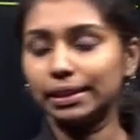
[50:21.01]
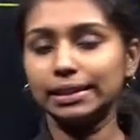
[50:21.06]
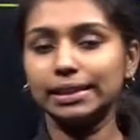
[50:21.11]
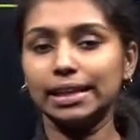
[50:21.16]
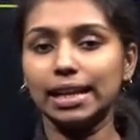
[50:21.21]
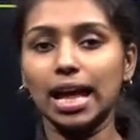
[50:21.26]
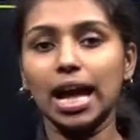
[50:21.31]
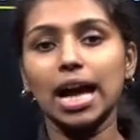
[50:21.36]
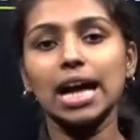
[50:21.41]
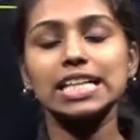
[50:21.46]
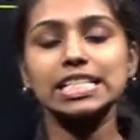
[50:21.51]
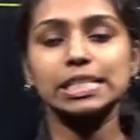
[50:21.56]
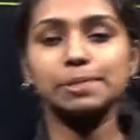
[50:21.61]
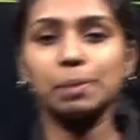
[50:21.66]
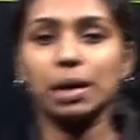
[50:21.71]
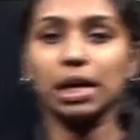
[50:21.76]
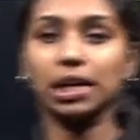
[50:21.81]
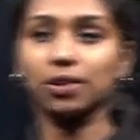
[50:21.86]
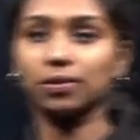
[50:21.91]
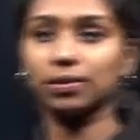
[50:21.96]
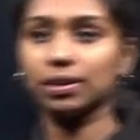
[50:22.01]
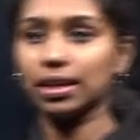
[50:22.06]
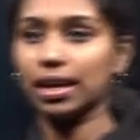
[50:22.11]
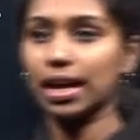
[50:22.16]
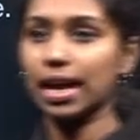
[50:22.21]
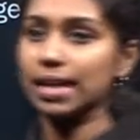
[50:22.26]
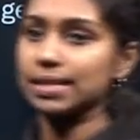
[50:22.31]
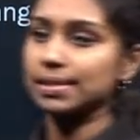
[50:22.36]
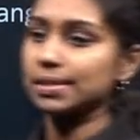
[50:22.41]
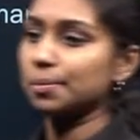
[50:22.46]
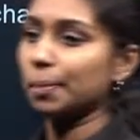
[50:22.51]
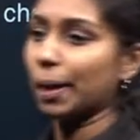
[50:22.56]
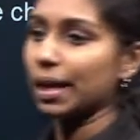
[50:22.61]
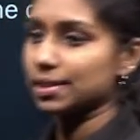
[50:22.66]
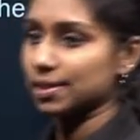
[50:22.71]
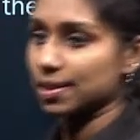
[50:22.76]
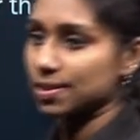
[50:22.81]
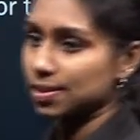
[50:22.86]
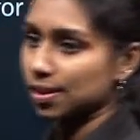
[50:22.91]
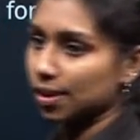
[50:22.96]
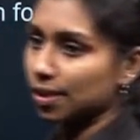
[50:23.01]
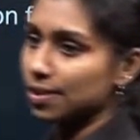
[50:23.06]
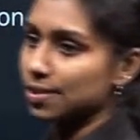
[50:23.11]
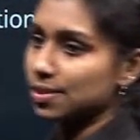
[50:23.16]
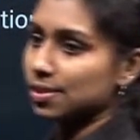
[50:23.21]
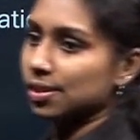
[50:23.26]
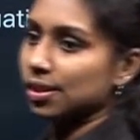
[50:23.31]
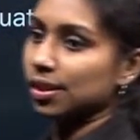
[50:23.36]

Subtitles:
the last part of the acid, base and salts.